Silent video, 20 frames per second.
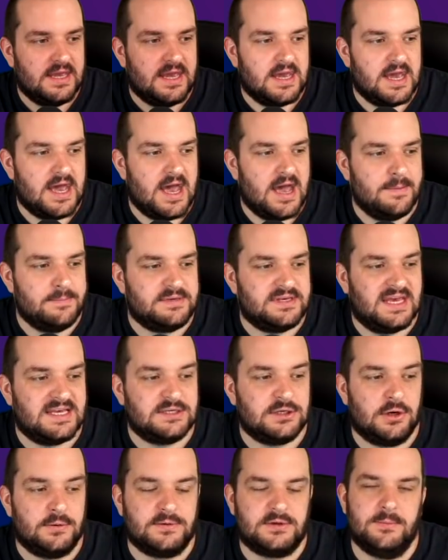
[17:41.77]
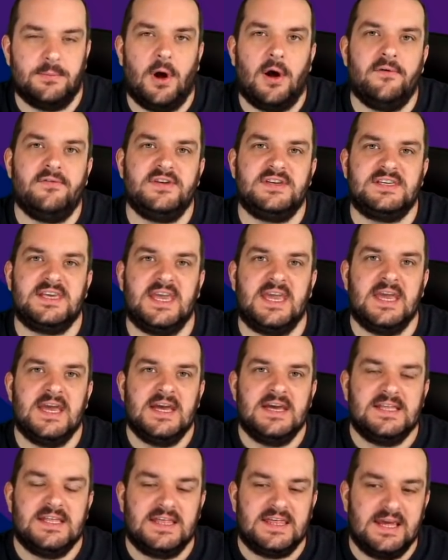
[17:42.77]
So that's an option. But obviously,
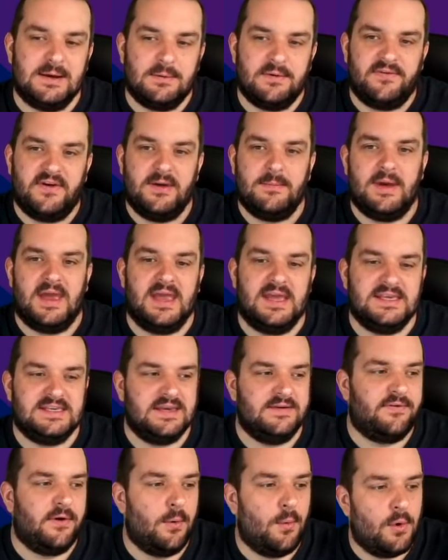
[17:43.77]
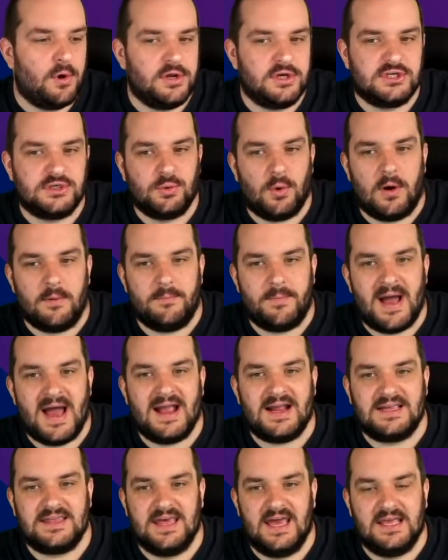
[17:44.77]
the thing with him is if I want to swap
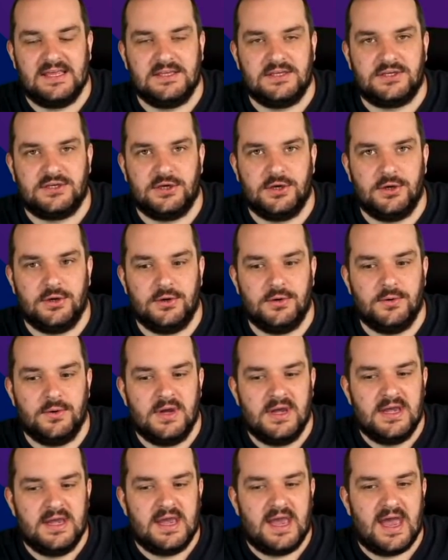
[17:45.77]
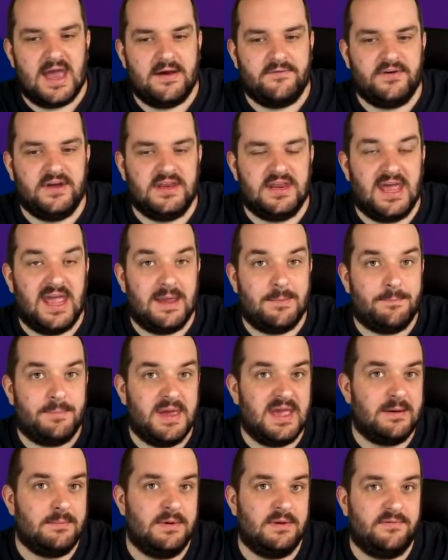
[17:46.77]
back then to having a
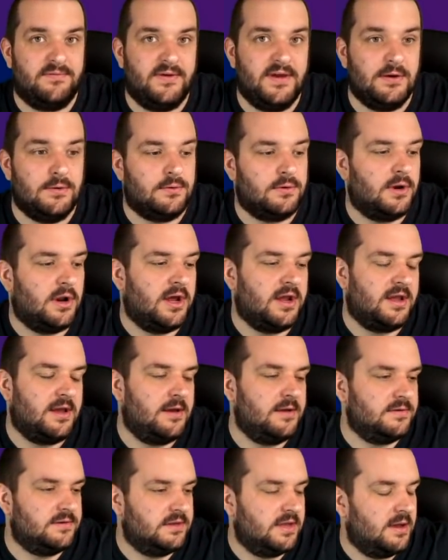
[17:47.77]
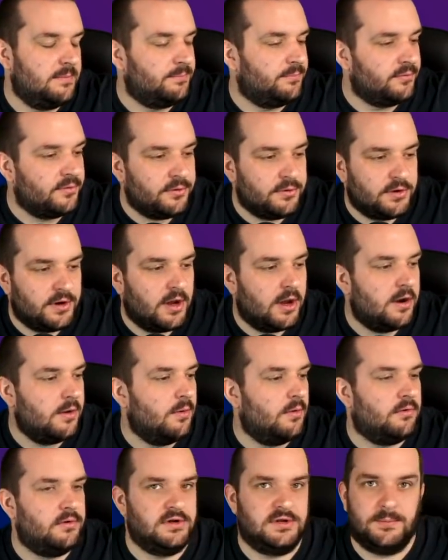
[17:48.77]
big midfield like a Bruno
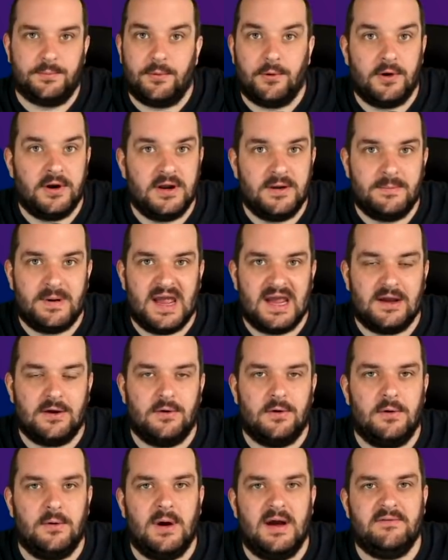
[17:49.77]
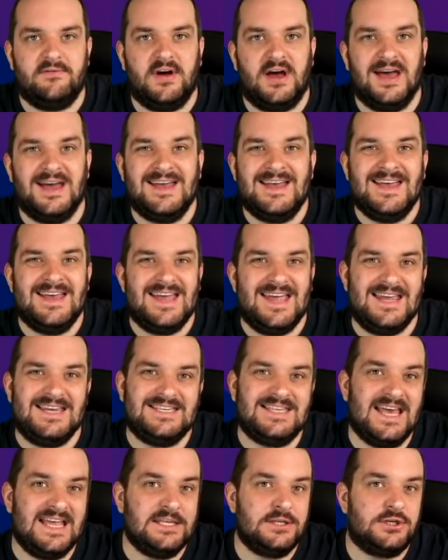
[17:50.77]
or a De Bruyne back or whoever,
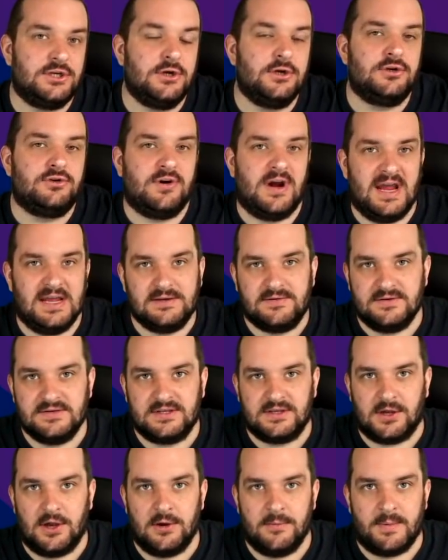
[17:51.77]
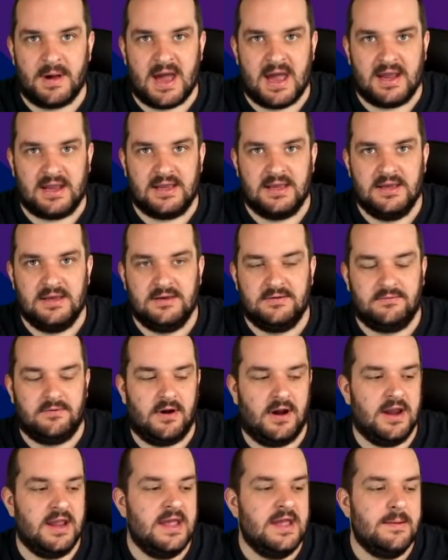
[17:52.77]
it's then 2 transfers to go back.
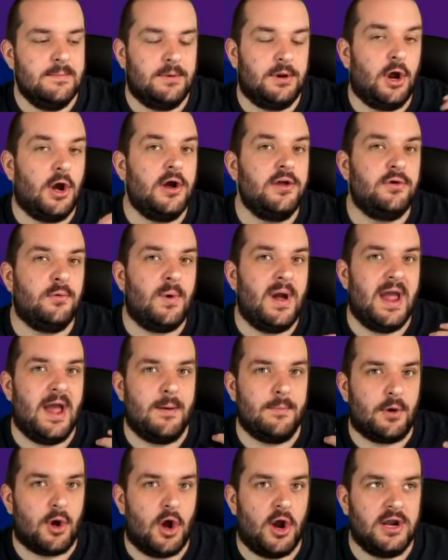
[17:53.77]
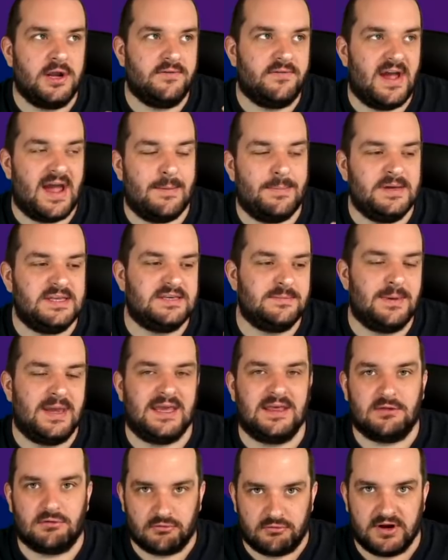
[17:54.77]
Right, but either way, I'm kind of happy to
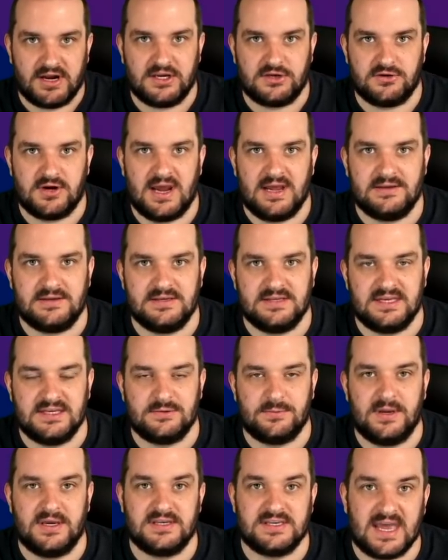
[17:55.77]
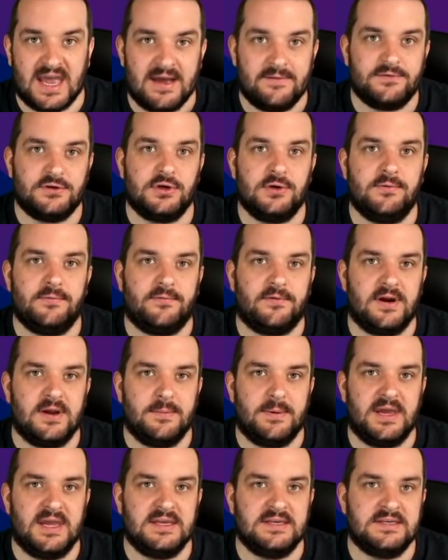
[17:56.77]
make 3 transfers this week because I have 2
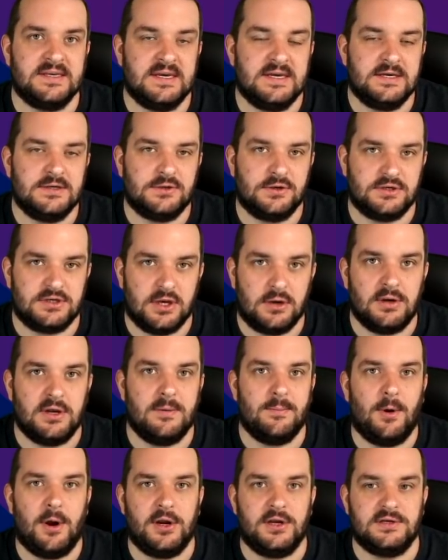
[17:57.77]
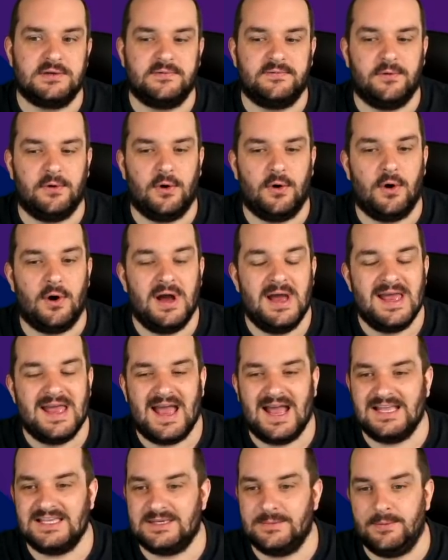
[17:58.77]
freebies, so it's only a -4.
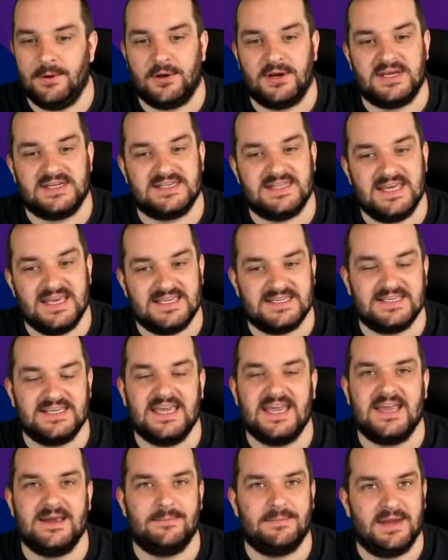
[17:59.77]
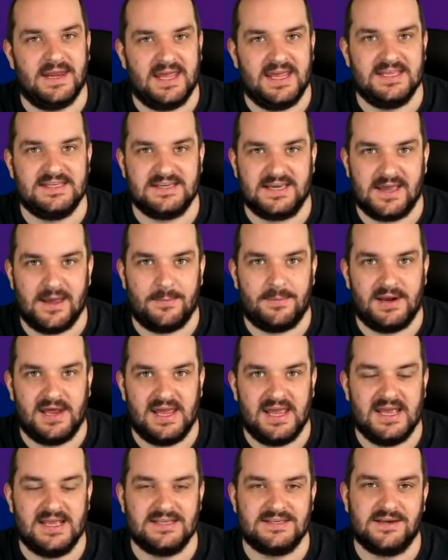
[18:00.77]
And to be honest, this team needs a couple of
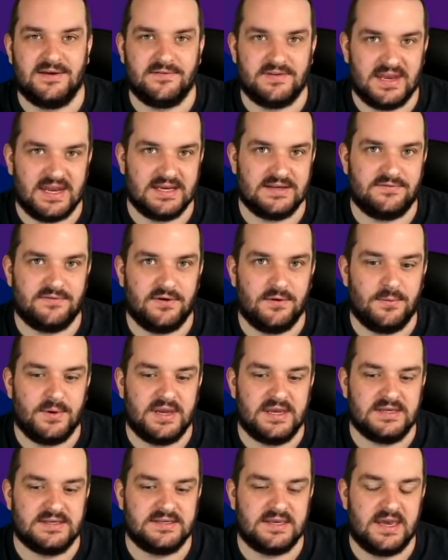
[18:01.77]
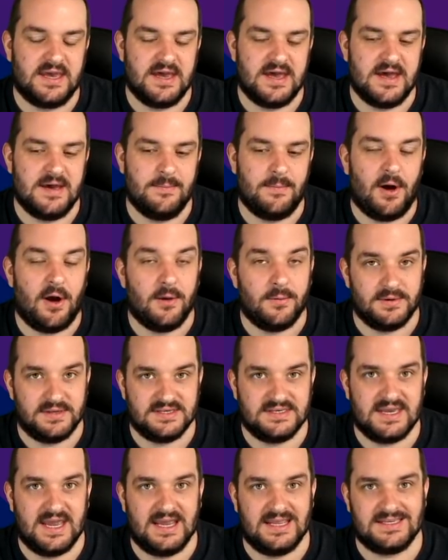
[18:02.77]
hits over the next few weeks, I would
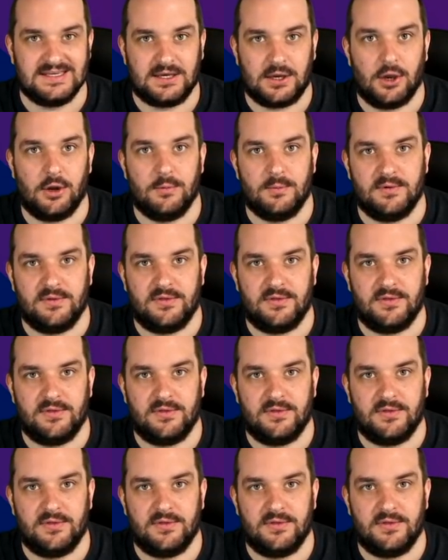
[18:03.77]
say, to cope with